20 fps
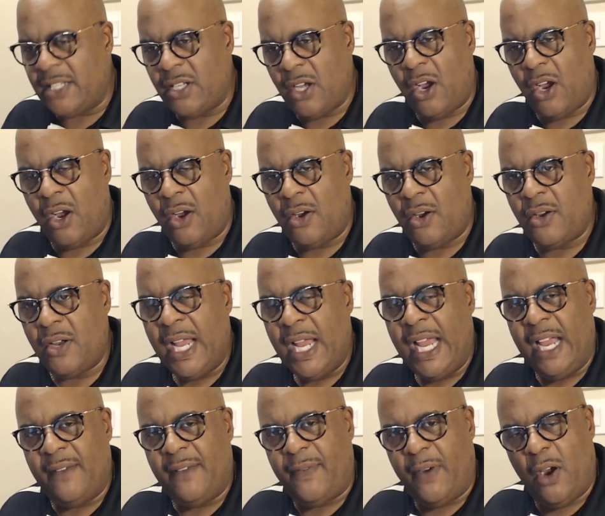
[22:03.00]
to her
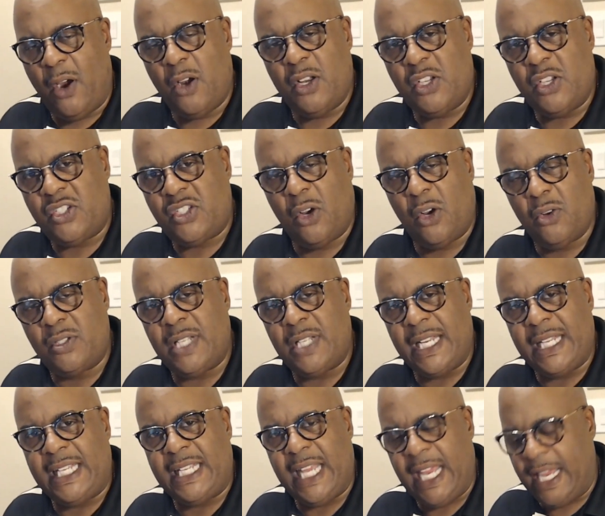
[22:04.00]
and for her to show to
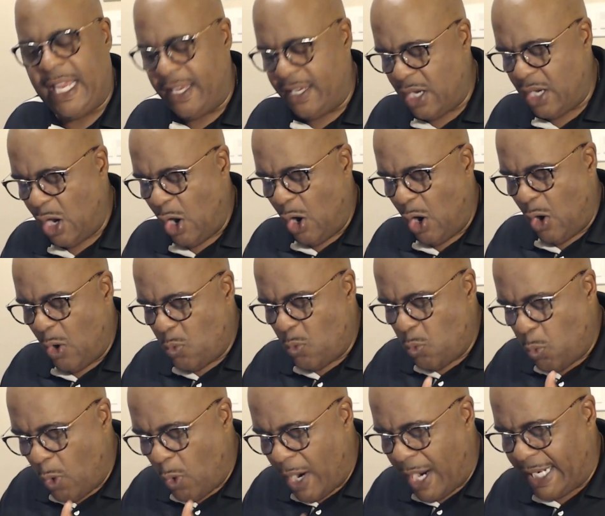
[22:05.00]
the king
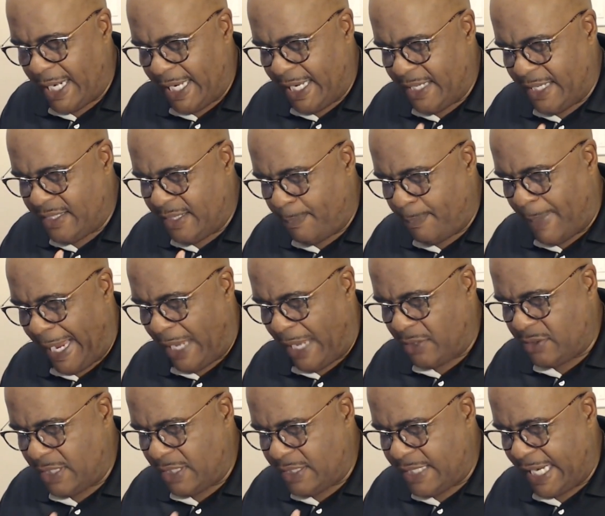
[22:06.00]
what is
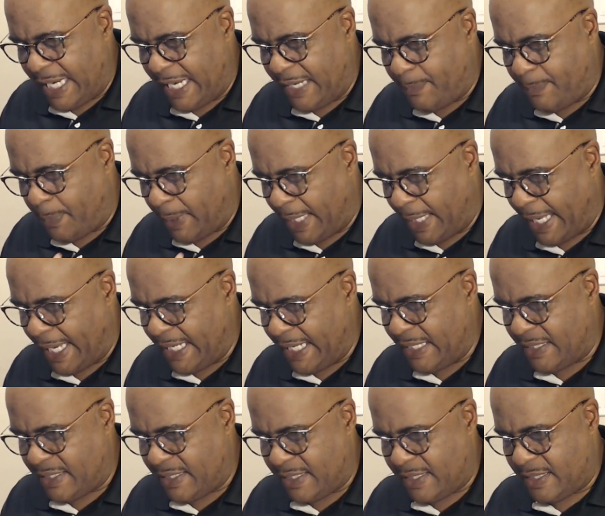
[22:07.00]
about to take
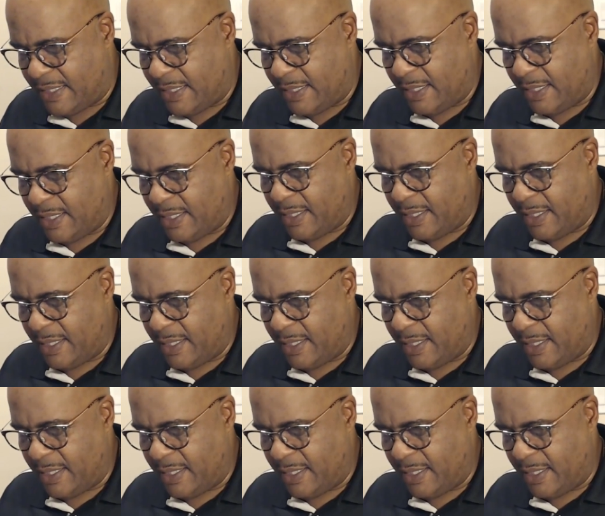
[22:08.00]
place.